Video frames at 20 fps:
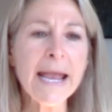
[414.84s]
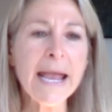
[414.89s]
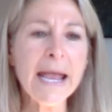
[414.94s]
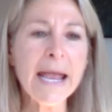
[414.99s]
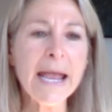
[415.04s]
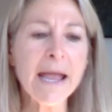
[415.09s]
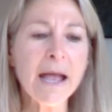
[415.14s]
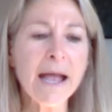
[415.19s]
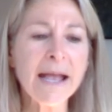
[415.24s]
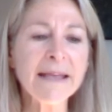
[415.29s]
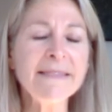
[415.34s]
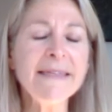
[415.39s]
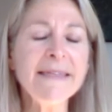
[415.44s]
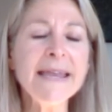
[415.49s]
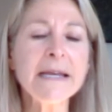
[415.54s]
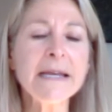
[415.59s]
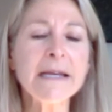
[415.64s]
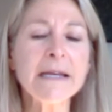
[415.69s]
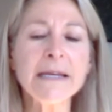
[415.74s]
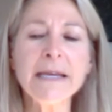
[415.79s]
had, I
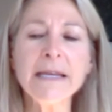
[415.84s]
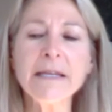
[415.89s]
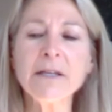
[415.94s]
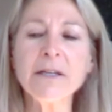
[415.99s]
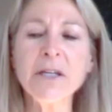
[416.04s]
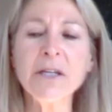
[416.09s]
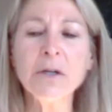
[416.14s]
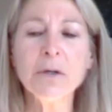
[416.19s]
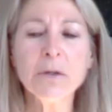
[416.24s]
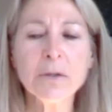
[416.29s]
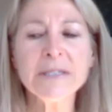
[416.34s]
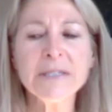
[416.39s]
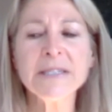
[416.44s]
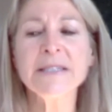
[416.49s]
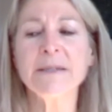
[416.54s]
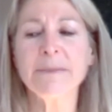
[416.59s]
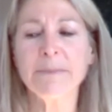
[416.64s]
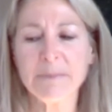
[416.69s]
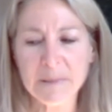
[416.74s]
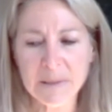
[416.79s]
think it used
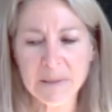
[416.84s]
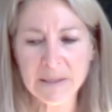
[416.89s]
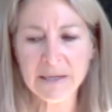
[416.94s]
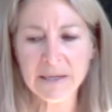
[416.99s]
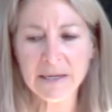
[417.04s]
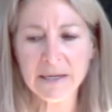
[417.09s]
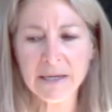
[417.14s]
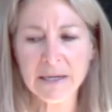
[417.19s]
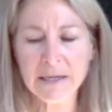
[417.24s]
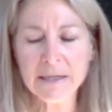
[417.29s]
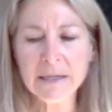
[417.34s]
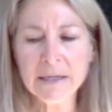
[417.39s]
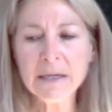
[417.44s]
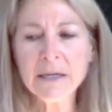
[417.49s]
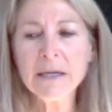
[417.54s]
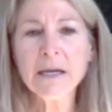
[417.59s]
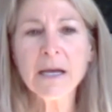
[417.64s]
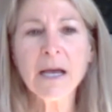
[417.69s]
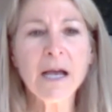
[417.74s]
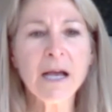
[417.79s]
to be
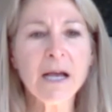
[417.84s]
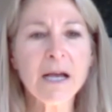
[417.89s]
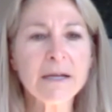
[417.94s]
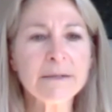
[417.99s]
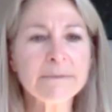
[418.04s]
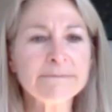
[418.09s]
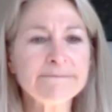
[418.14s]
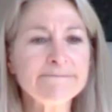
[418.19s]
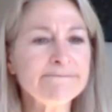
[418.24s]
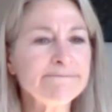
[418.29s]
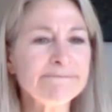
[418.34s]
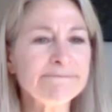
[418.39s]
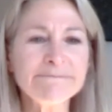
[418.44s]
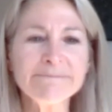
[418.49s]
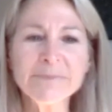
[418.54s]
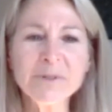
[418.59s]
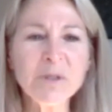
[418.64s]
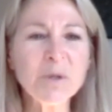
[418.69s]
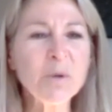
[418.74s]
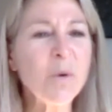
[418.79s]
um,
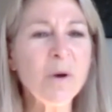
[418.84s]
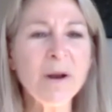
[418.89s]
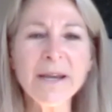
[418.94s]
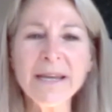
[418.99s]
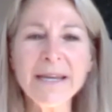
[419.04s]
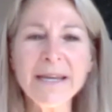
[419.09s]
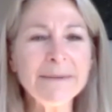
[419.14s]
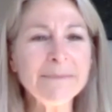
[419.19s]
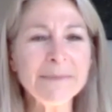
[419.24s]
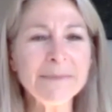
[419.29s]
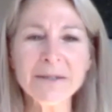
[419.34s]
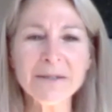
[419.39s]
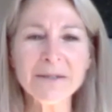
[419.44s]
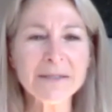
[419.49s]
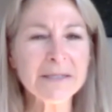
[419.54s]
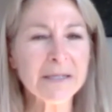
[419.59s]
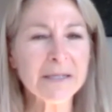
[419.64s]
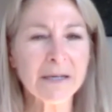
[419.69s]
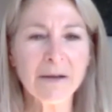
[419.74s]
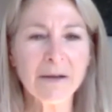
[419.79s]
20
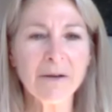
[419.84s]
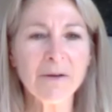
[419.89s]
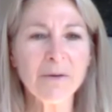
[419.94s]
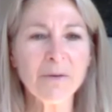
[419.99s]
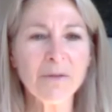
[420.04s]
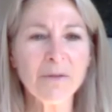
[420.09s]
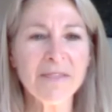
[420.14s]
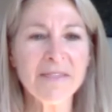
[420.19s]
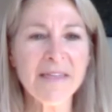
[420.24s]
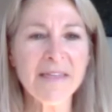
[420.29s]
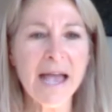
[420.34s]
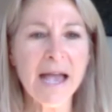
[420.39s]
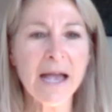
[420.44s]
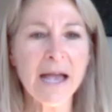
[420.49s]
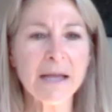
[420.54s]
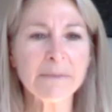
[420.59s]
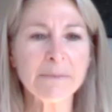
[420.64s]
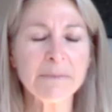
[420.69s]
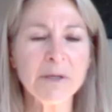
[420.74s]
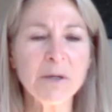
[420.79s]
years ago
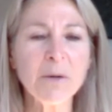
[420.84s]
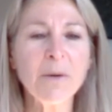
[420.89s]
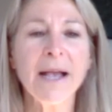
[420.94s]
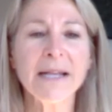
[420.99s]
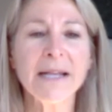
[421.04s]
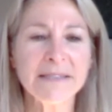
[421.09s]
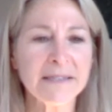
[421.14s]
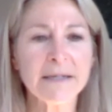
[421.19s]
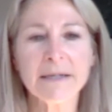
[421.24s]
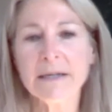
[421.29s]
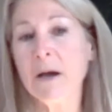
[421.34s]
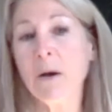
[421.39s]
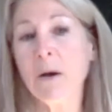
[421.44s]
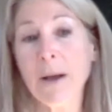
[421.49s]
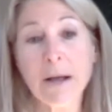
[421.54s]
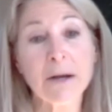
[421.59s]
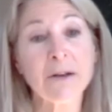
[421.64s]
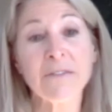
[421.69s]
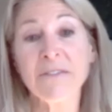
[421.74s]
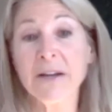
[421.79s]
that you had to go
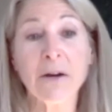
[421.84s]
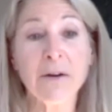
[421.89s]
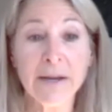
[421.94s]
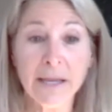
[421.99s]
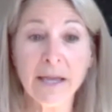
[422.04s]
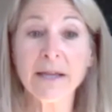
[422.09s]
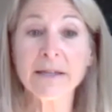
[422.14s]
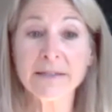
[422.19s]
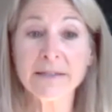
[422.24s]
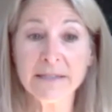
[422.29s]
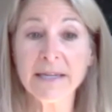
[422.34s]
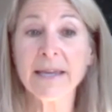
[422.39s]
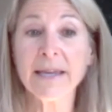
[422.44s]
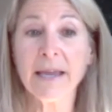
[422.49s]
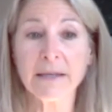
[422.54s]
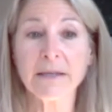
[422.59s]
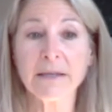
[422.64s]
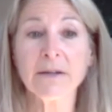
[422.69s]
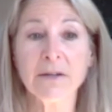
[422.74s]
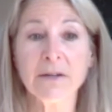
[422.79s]
out of area to
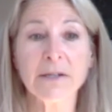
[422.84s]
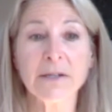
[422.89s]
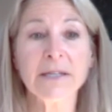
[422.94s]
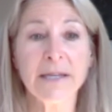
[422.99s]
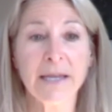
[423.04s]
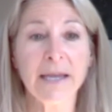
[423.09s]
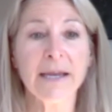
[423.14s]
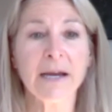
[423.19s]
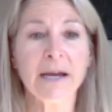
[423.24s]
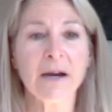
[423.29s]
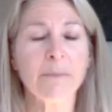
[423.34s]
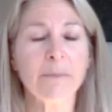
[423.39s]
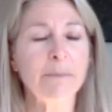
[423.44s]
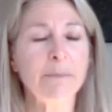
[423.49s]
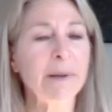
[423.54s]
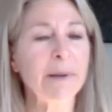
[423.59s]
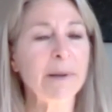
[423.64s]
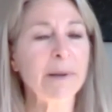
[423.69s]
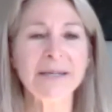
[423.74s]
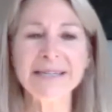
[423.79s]
get good care,
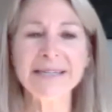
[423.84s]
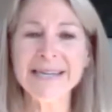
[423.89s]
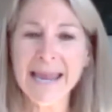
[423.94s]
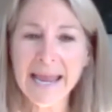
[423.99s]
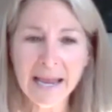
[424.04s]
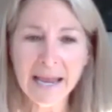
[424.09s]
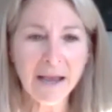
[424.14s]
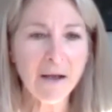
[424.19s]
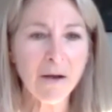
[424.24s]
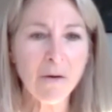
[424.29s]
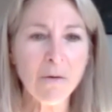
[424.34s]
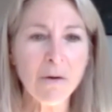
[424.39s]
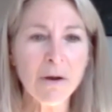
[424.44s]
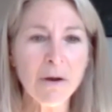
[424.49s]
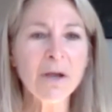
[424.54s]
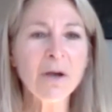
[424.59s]
but now